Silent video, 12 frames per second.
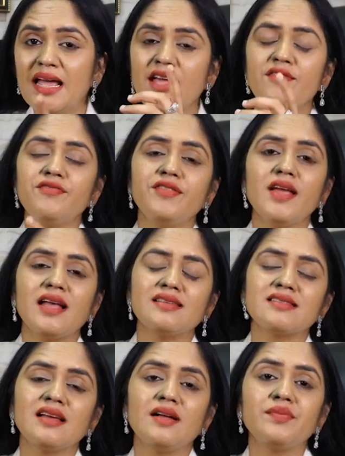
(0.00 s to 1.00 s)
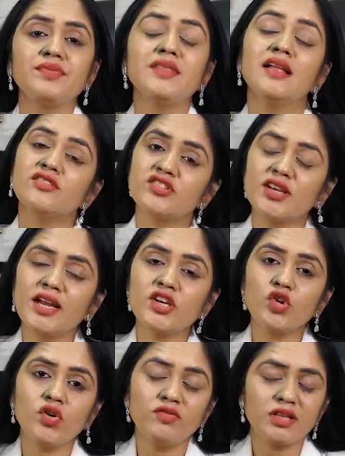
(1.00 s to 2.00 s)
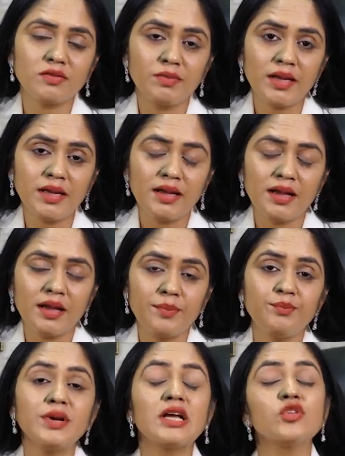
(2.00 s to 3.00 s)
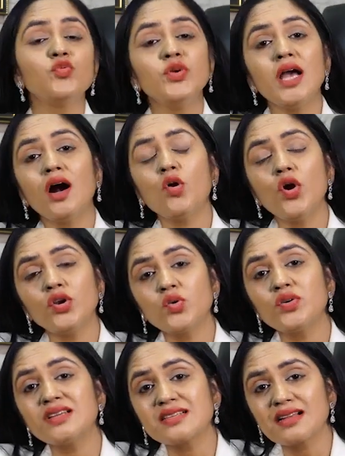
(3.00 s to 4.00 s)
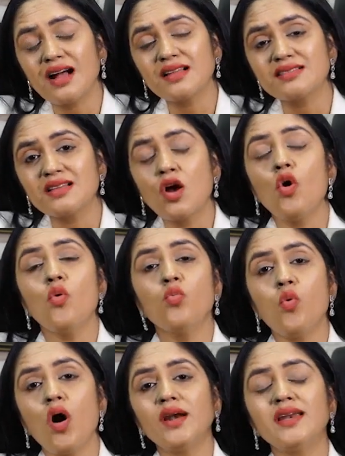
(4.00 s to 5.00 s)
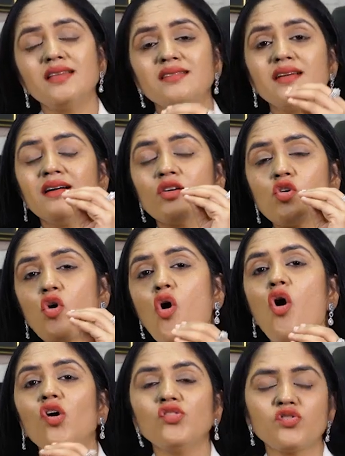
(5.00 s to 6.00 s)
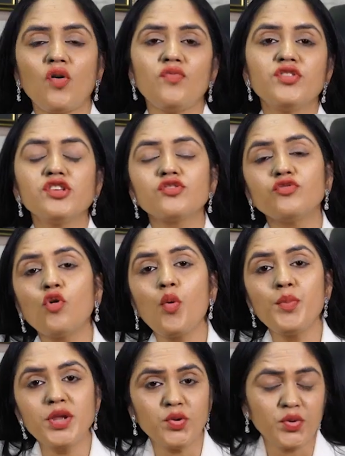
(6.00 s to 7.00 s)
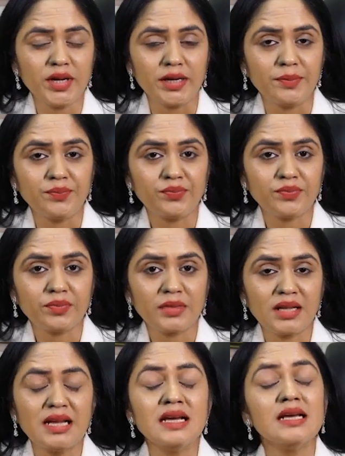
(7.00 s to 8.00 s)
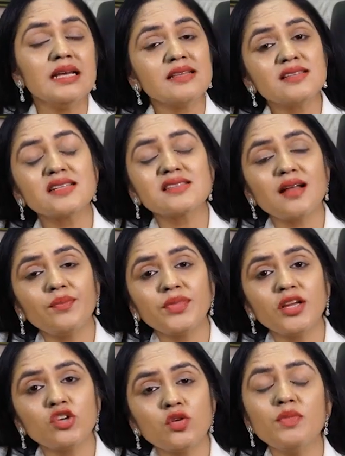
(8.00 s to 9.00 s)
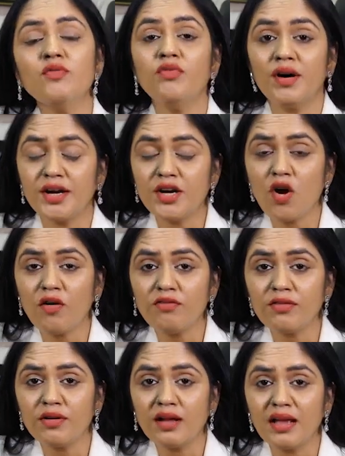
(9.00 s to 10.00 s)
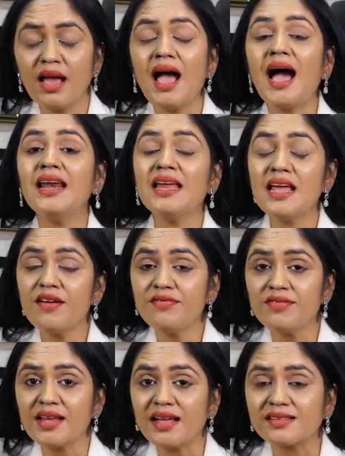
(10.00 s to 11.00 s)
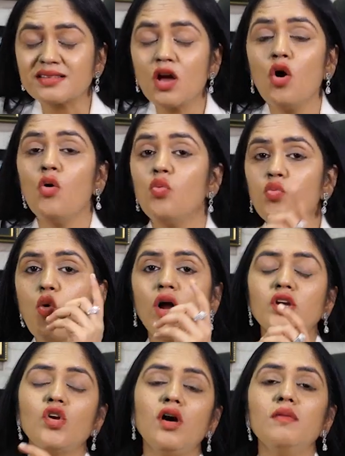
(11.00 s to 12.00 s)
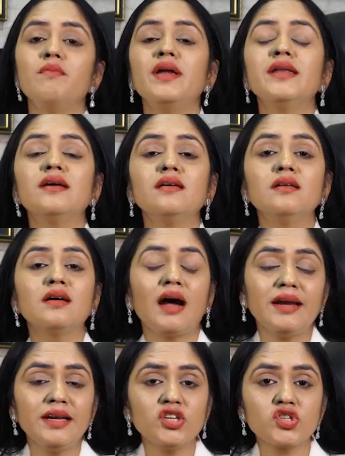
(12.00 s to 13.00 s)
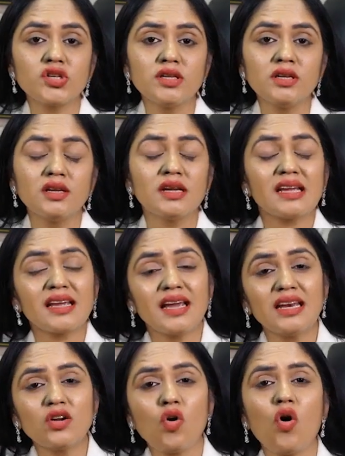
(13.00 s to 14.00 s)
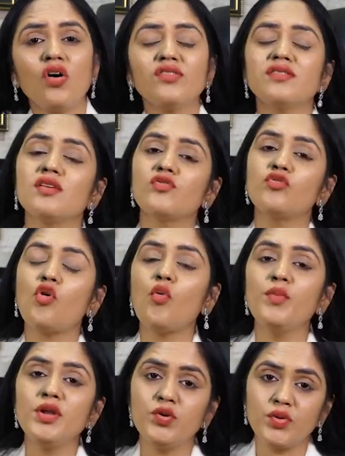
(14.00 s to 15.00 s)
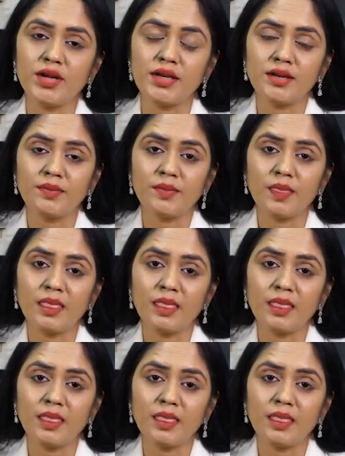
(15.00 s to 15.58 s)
If yes, then stay tuned with me because we are going to discuss what is the cause of this foamy urine. Is it something to be worried of? And if yes, what all medical condition can cause this foamy urine?